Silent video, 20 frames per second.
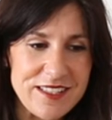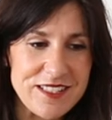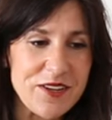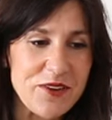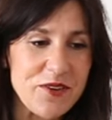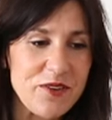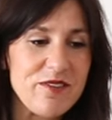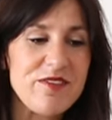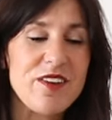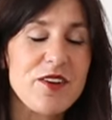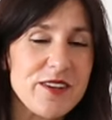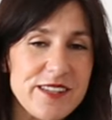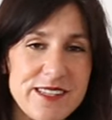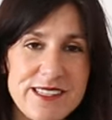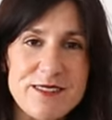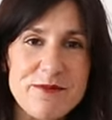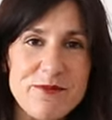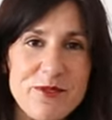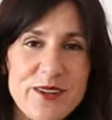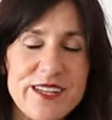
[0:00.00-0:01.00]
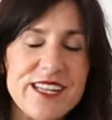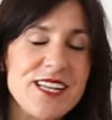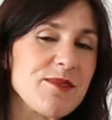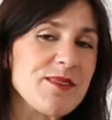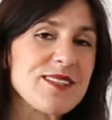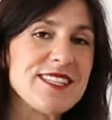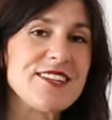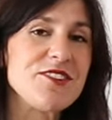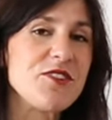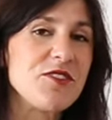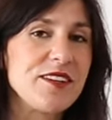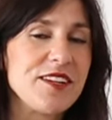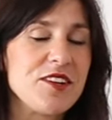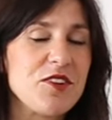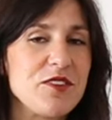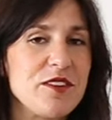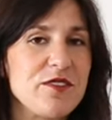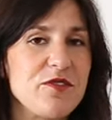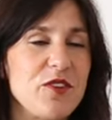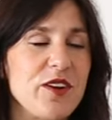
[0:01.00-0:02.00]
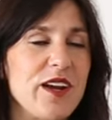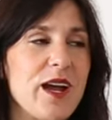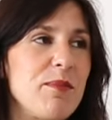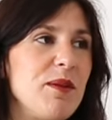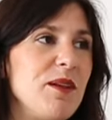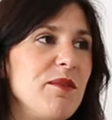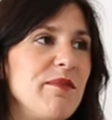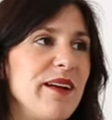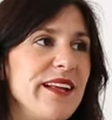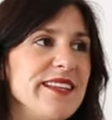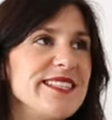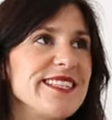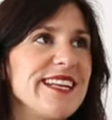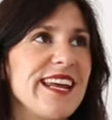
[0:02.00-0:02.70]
So very disappointing because I'd only owned it for a couple of months,